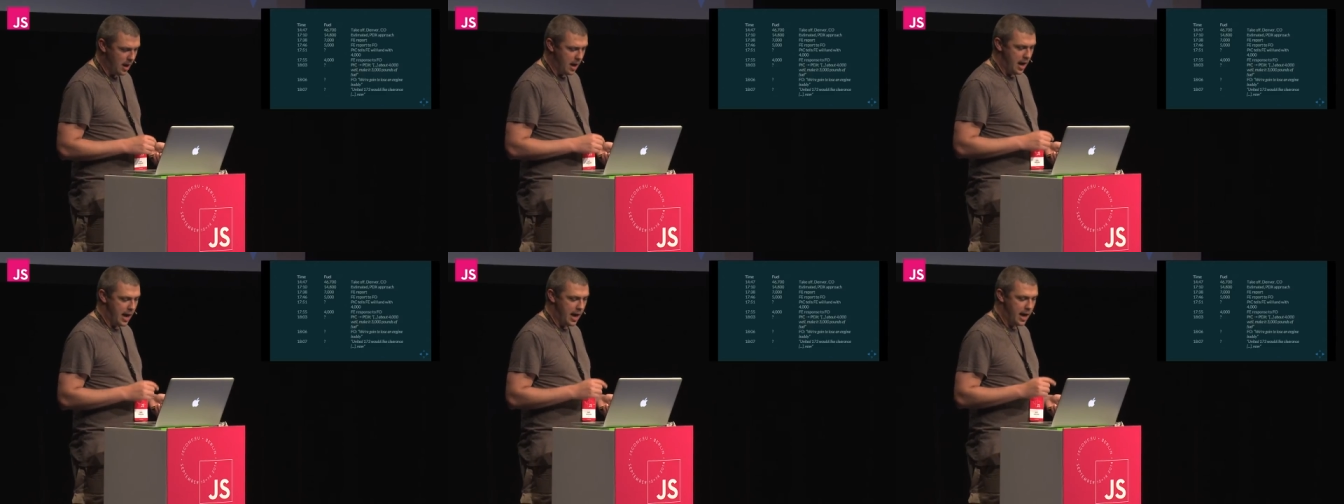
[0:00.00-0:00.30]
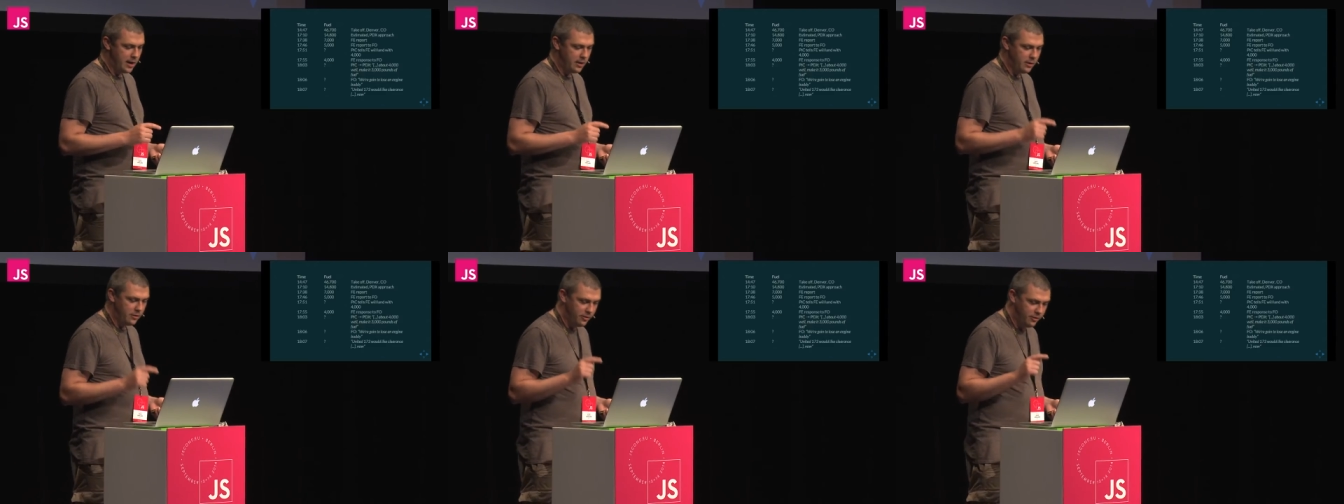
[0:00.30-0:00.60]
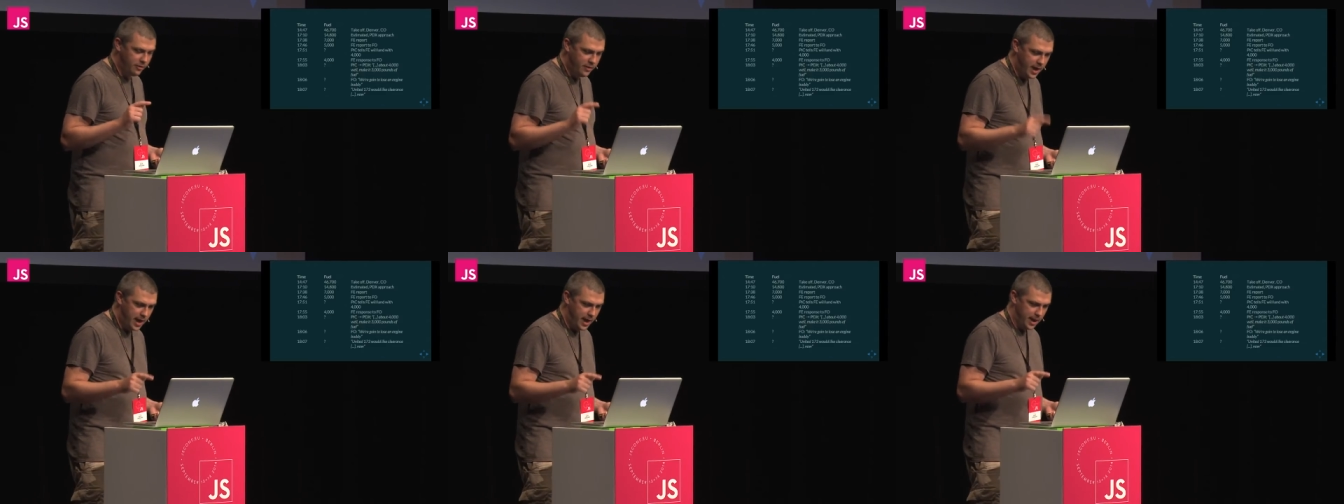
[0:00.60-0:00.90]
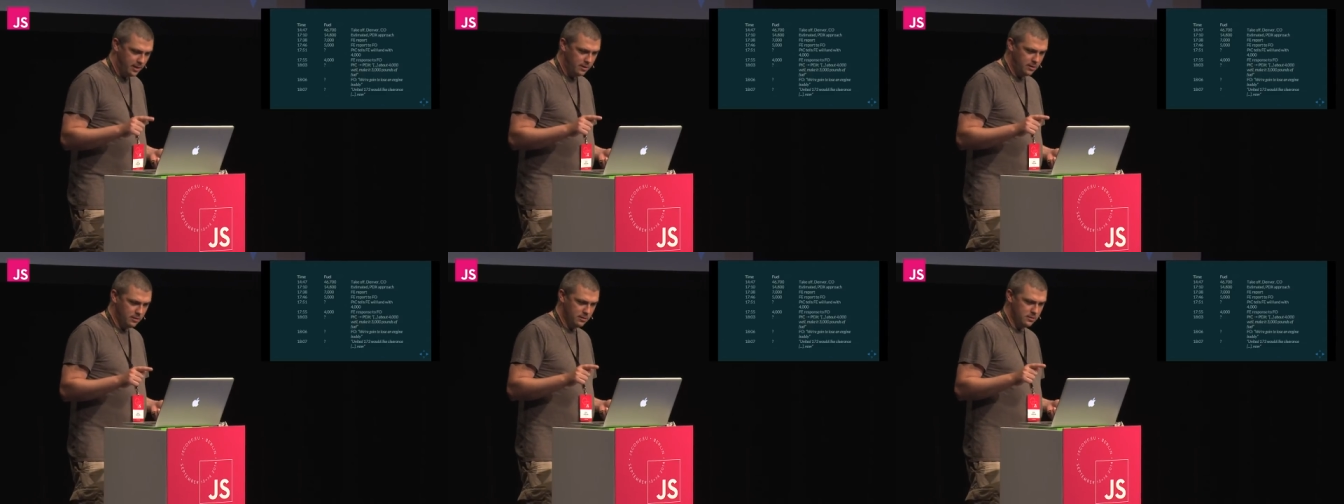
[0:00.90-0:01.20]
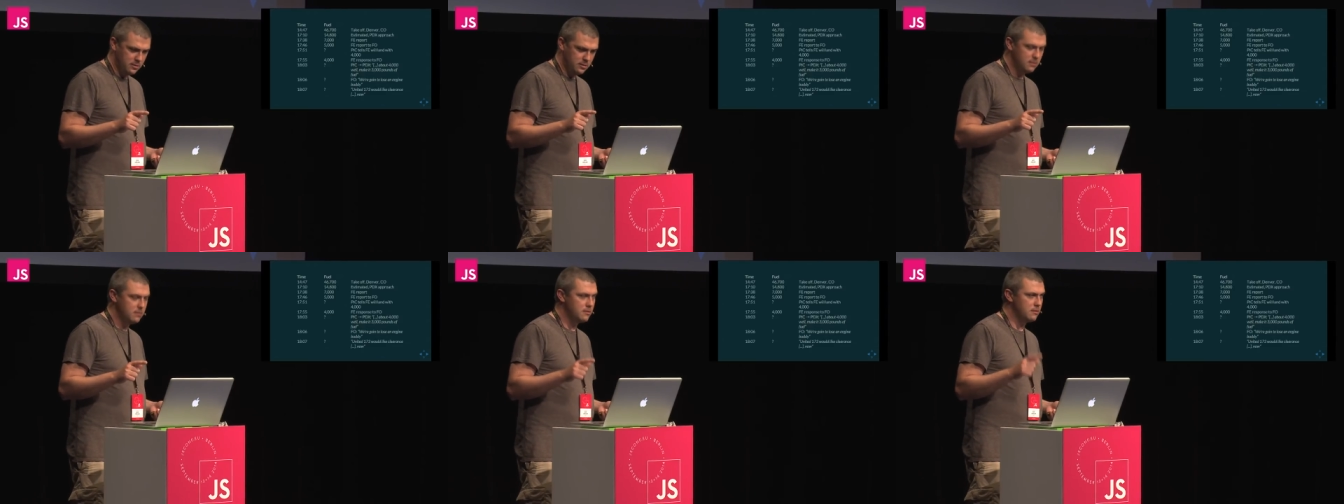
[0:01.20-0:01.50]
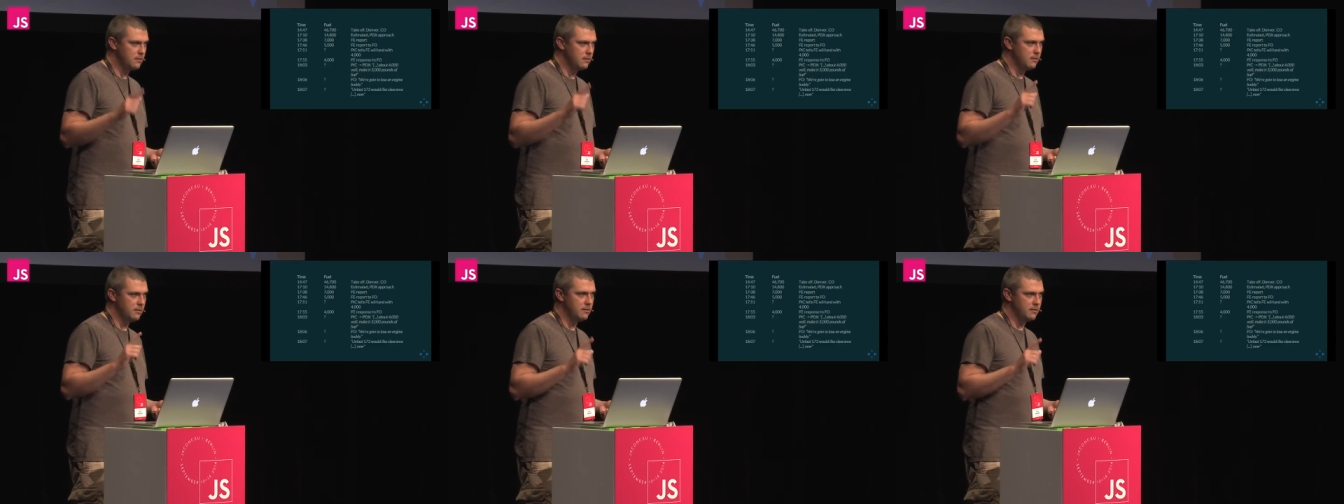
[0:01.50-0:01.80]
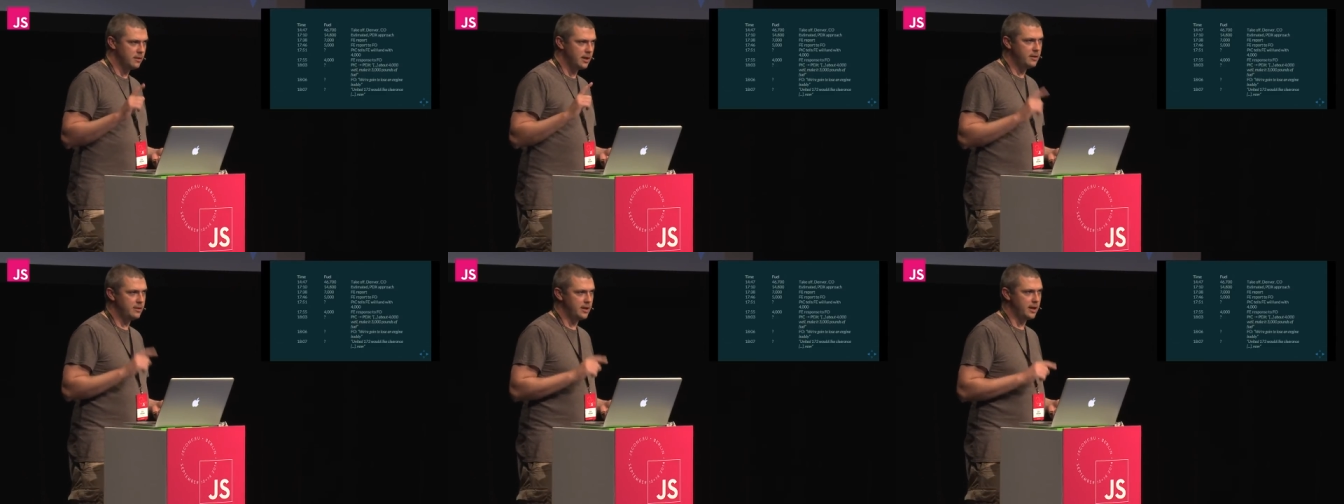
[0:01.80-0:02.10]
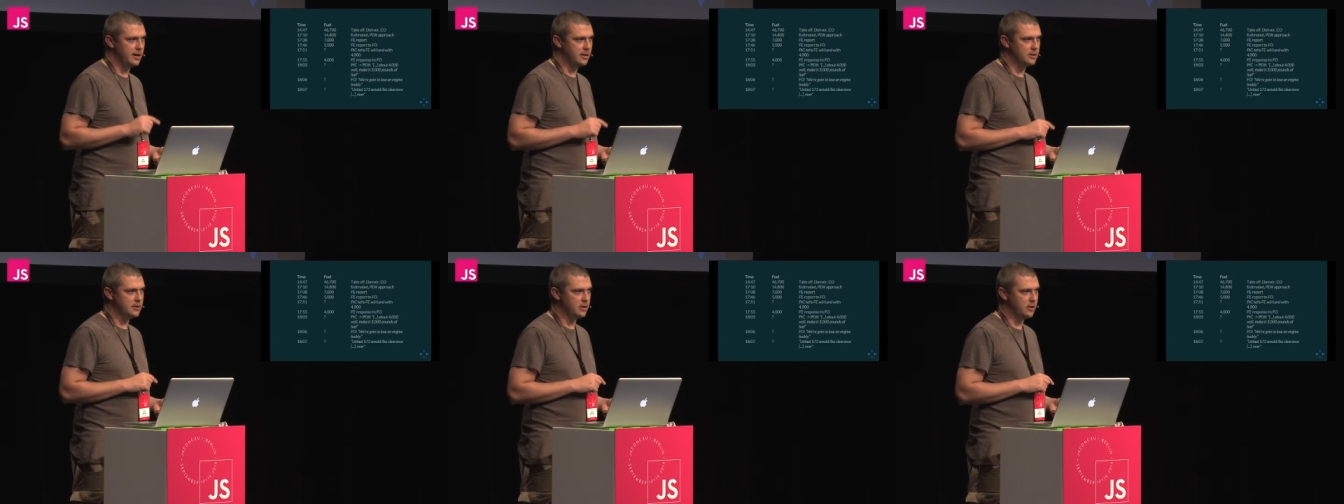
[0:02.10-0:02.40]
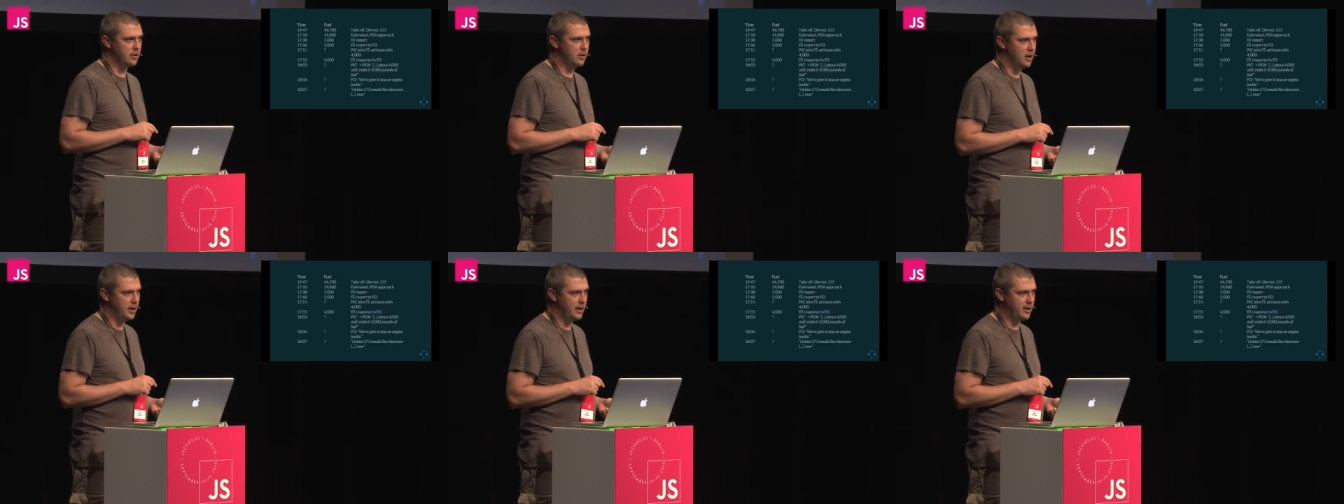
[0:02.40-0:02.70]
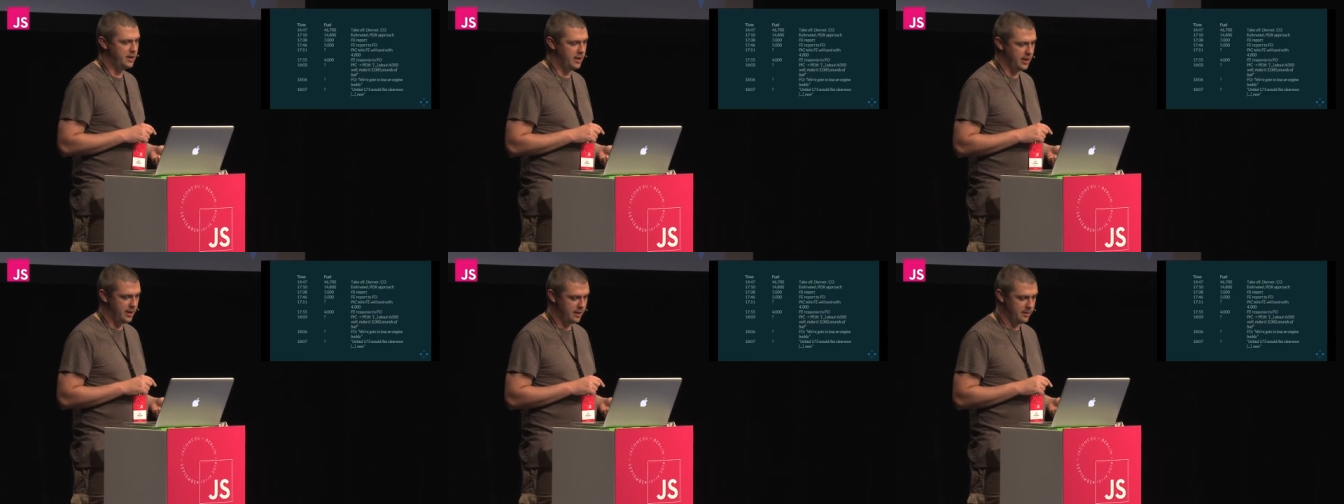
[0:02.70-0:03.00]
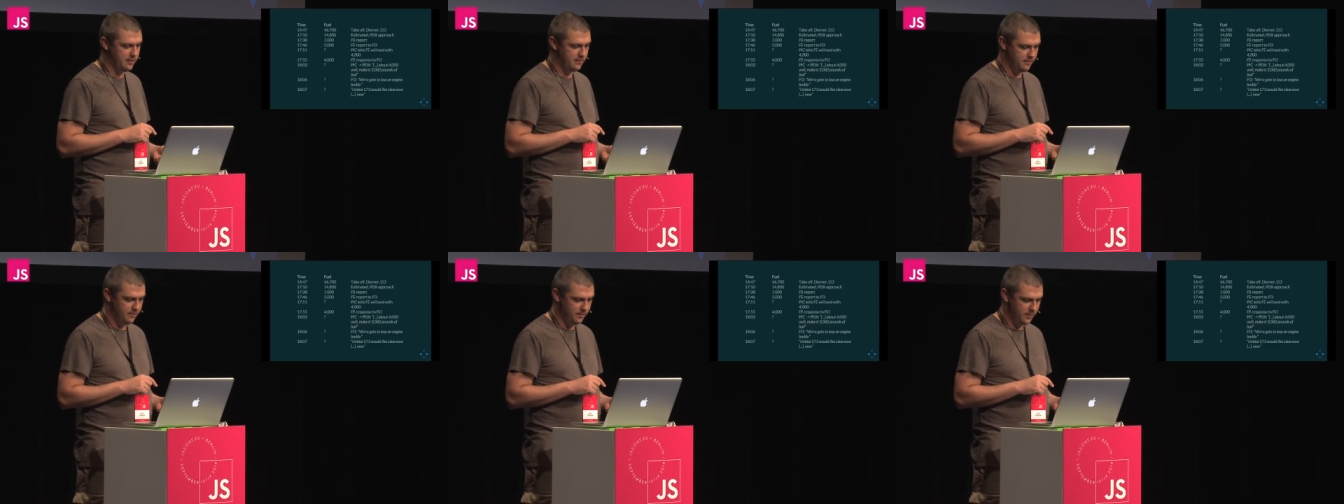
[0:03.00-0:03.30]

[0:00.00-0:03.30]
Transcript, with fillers: And then they think it's a good idea